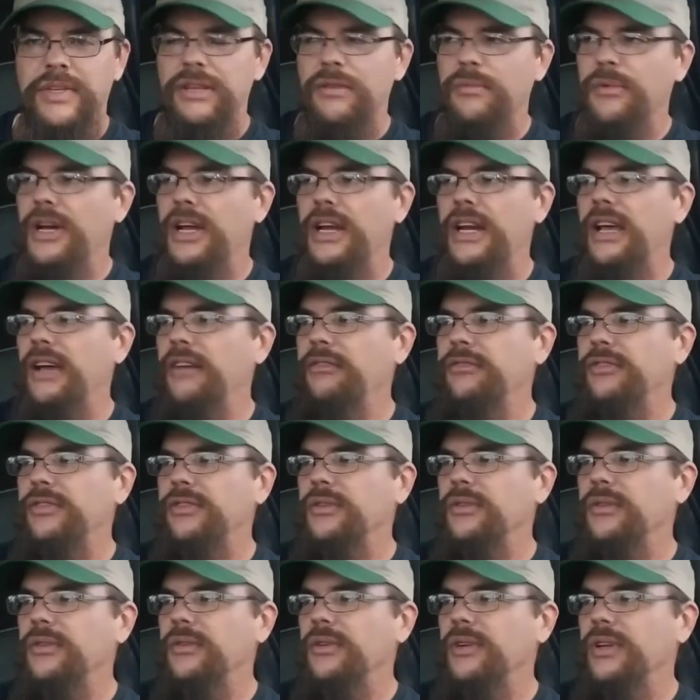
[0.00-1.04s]
You might have
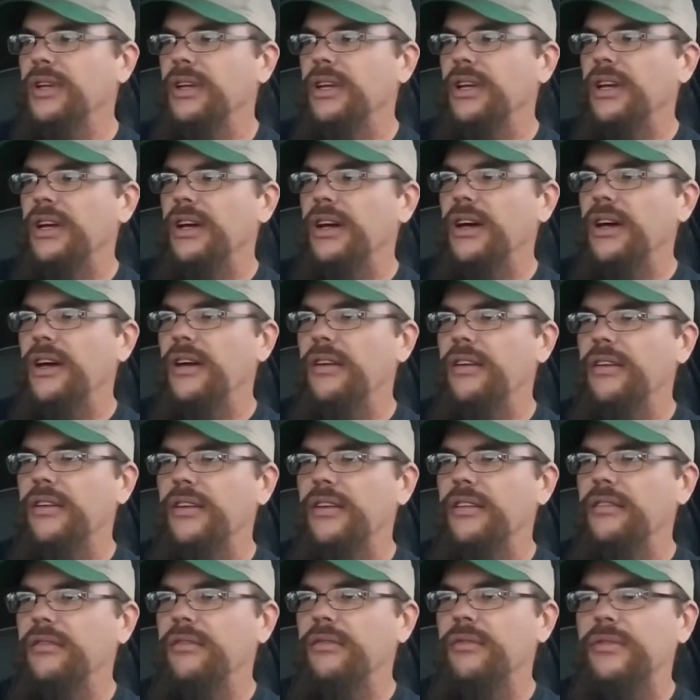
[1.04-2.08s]
to uh,
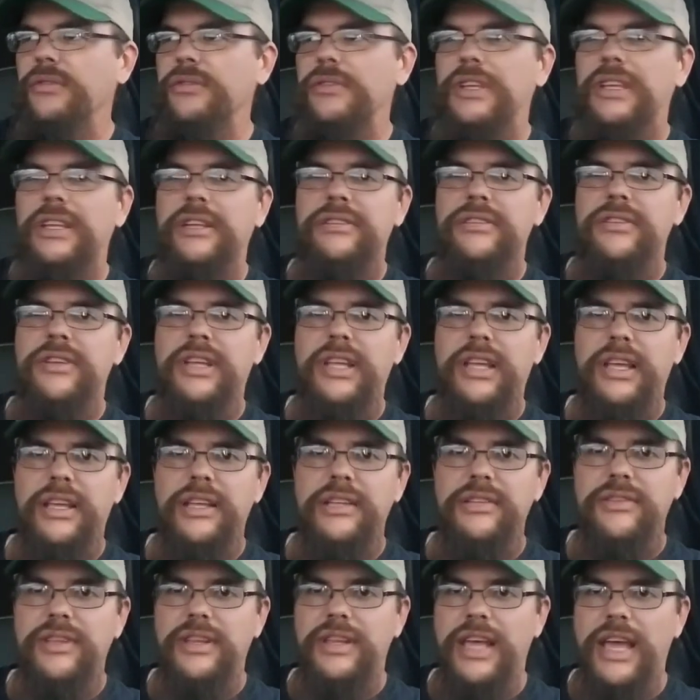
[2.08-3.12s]
get your
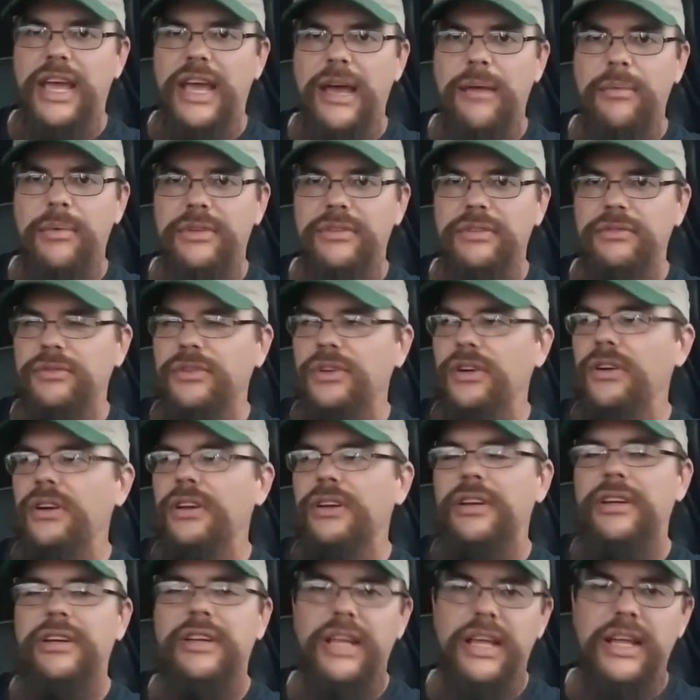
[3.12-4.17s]
kids in the habits of
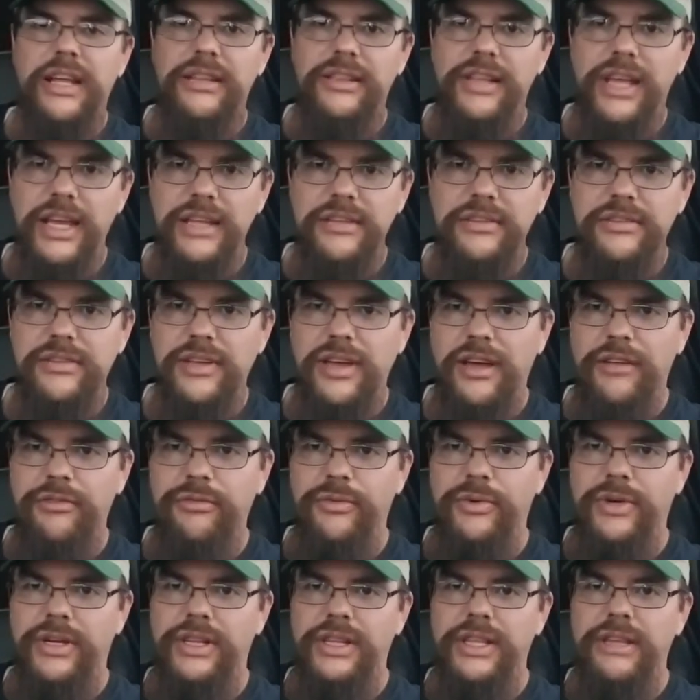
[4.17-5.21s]
turning the dang lights
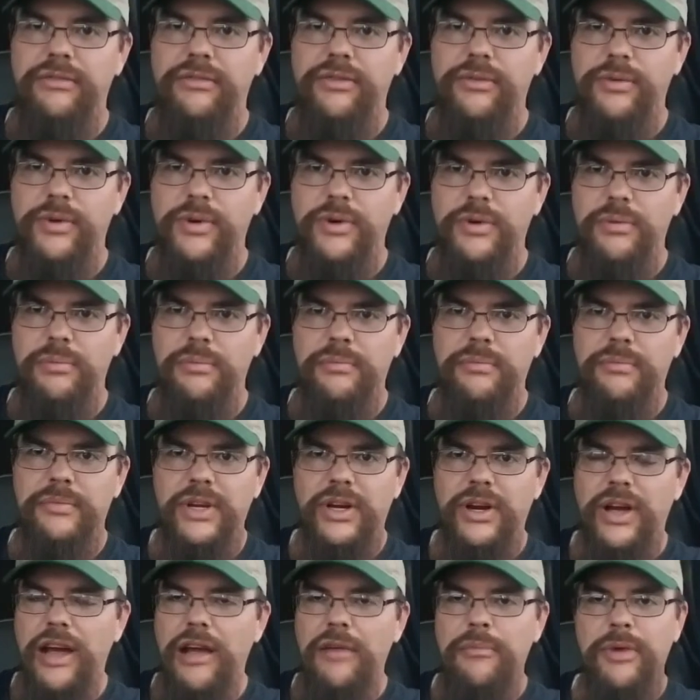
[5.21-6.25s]
off when they leave the room.
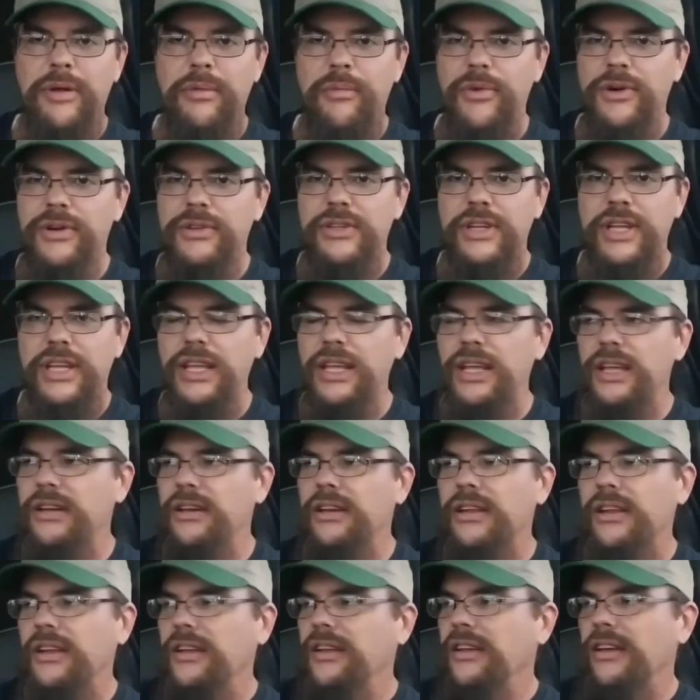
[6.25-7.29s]
You know, I remember as a kid,
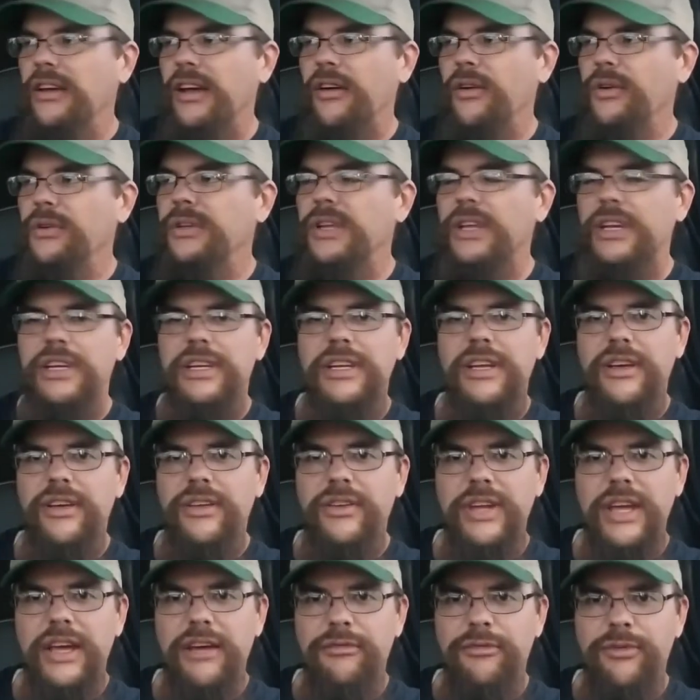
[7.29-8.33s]
always getting
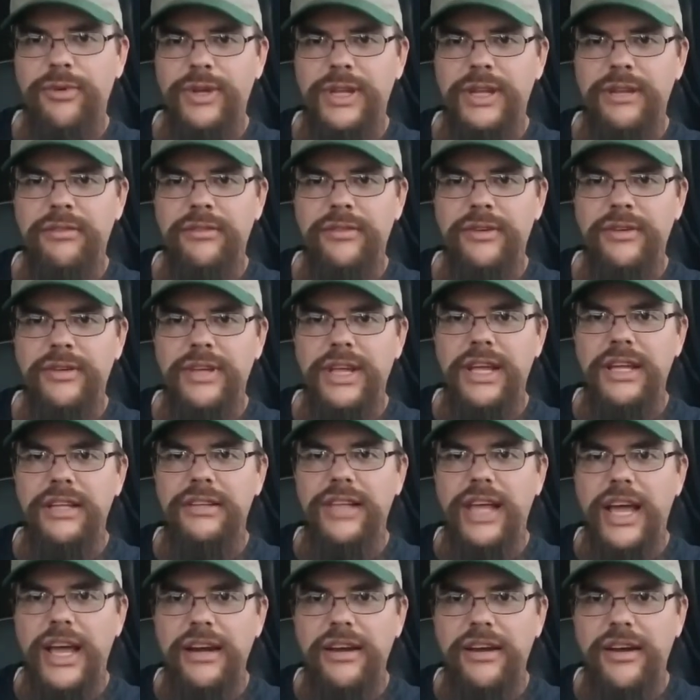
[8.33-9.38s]
yelled at for leaving the
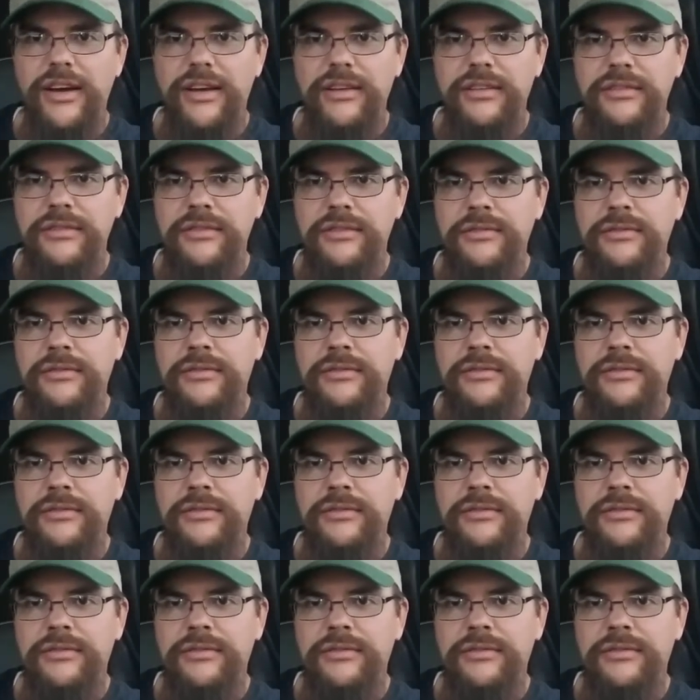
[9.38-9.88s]
dang light on